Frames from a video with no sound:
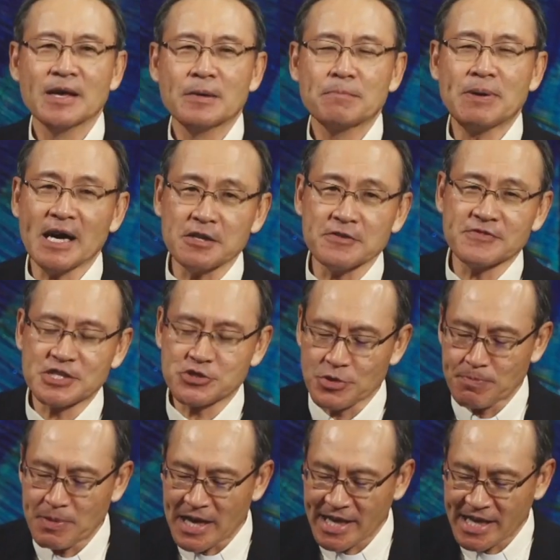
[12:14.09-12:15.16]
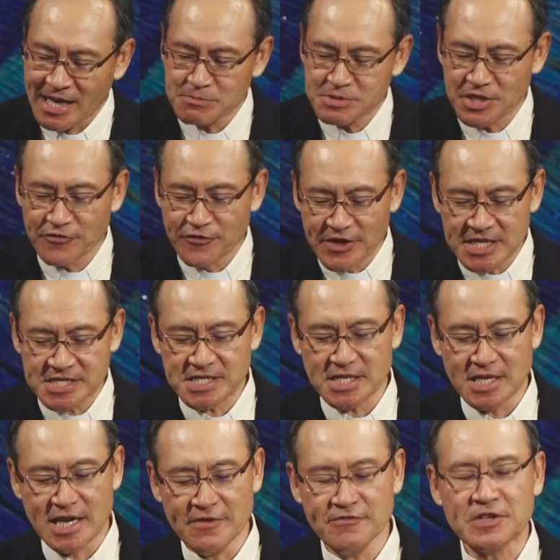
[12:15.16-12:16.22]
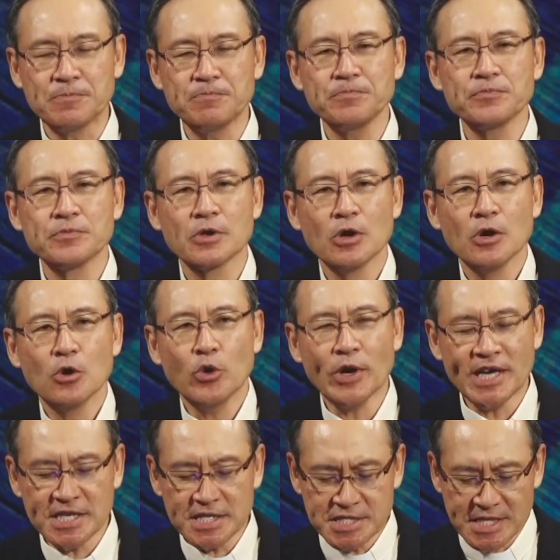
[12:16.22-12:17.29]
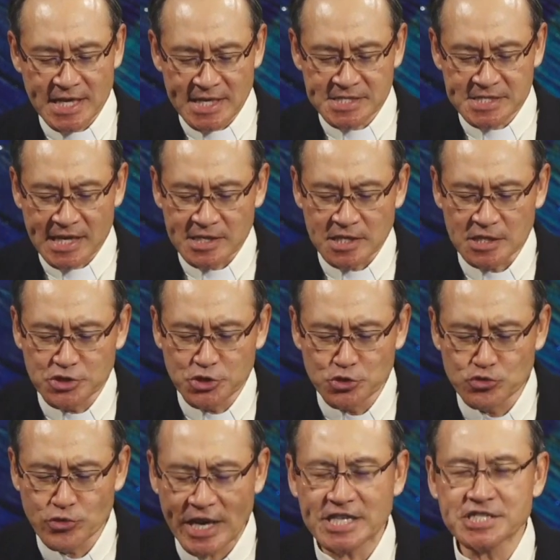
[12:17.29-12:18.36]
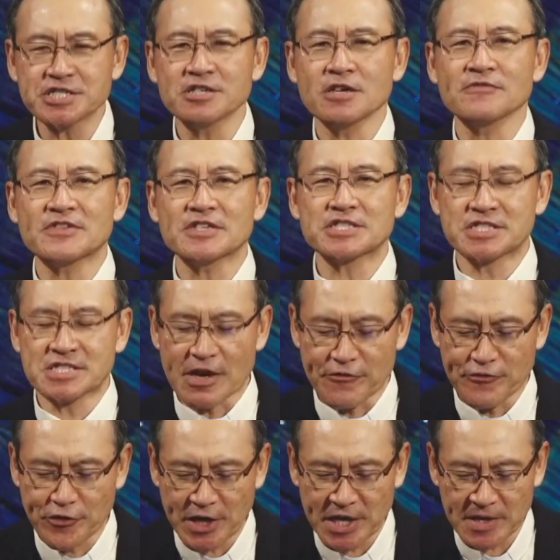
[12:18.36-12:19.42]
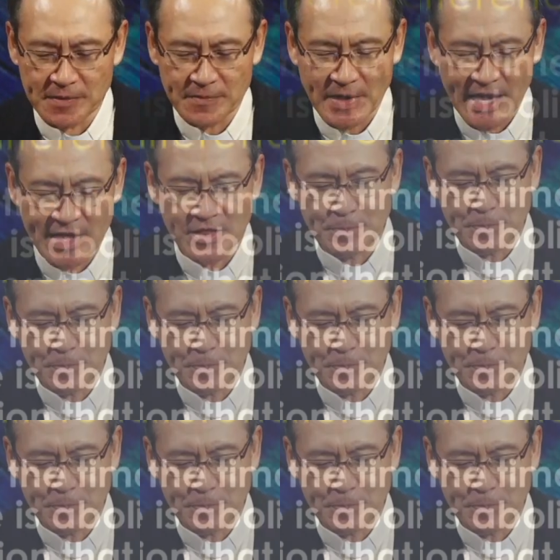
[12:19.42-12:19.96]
Part of this reply comes in verse 11, where he says that the duration of the suffering and the